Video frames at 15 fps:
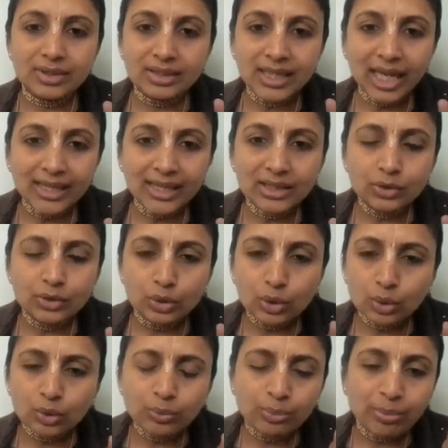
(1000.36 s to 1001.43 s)
That is,
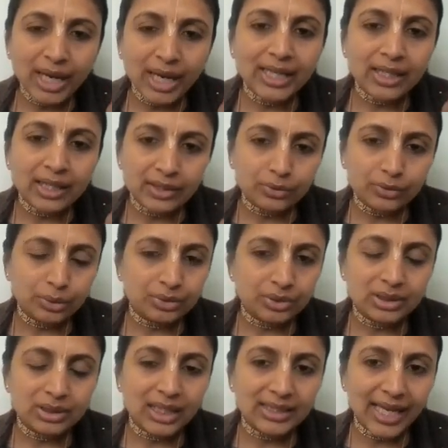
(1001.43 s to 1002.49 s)
two main
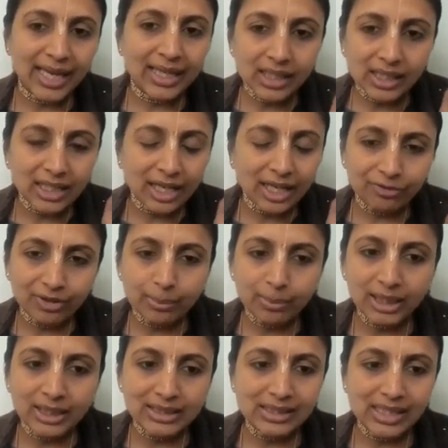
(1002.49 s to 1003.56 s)
resources are there in
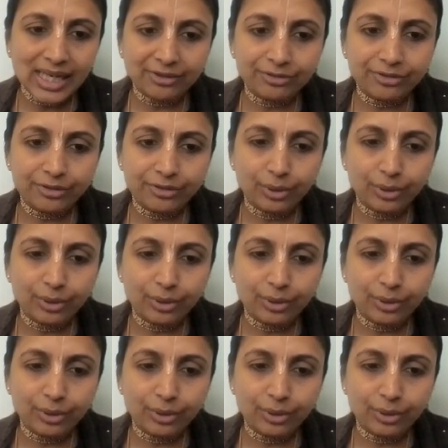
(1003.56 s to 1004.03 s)
everybody's life.